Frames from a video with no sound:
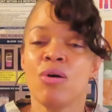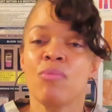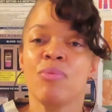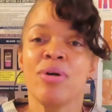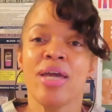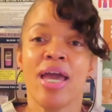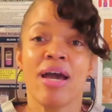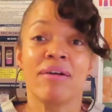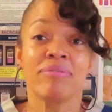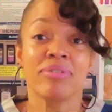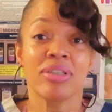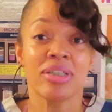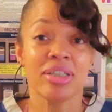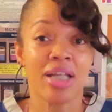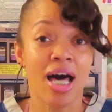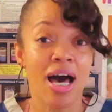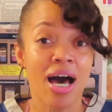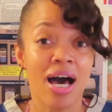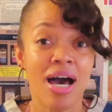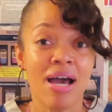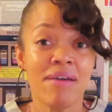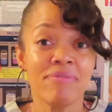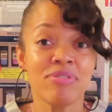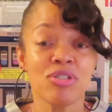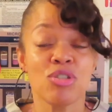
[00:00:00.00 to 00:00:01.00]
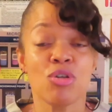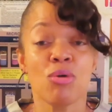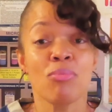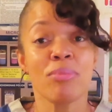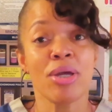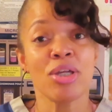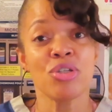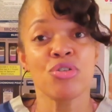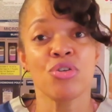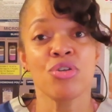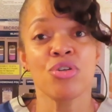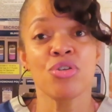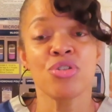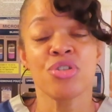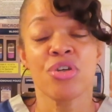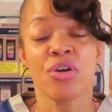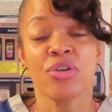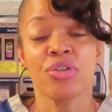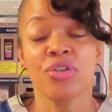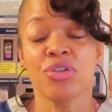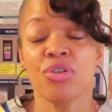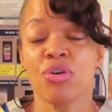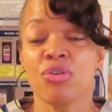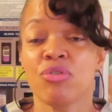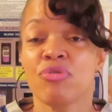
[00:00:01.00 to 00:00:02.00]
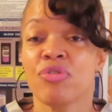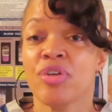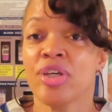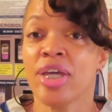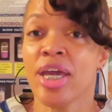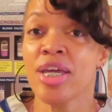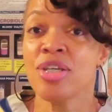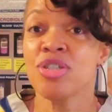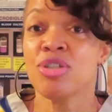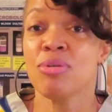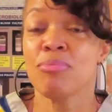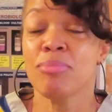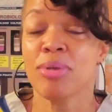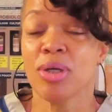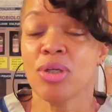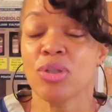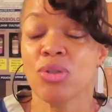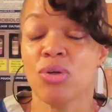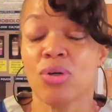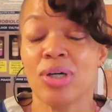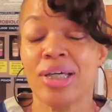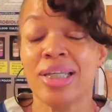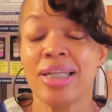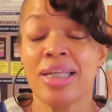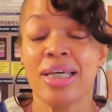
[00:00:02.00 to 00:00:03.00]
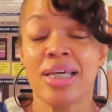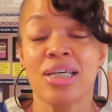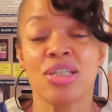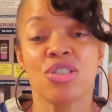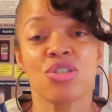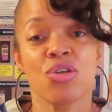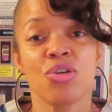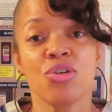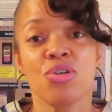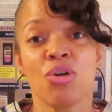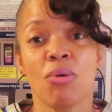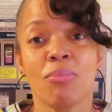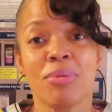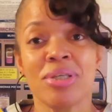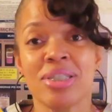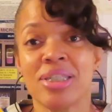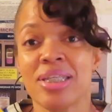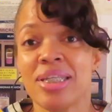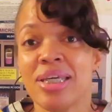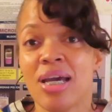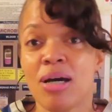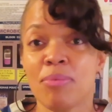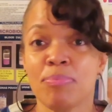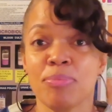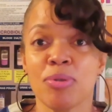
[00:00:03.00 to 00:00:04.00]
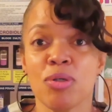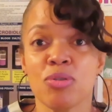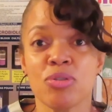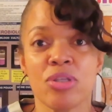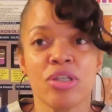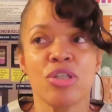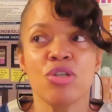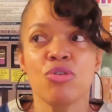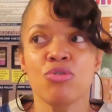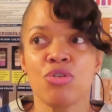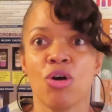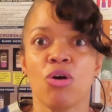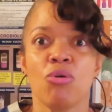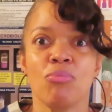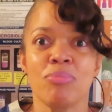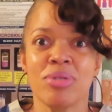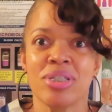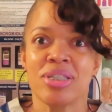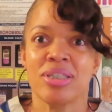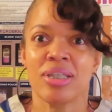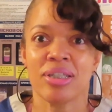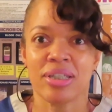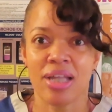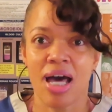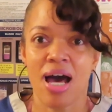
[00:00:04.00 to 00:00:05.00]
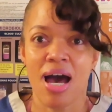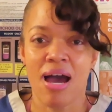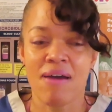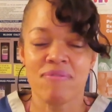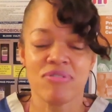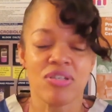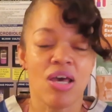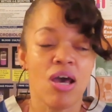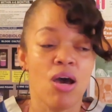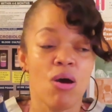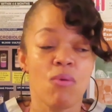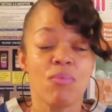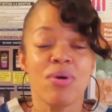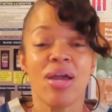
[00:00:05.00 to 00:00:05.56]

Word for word: we have lives so make sure you turn your notification bell on so you don't miss any uploads and you don't miss the lives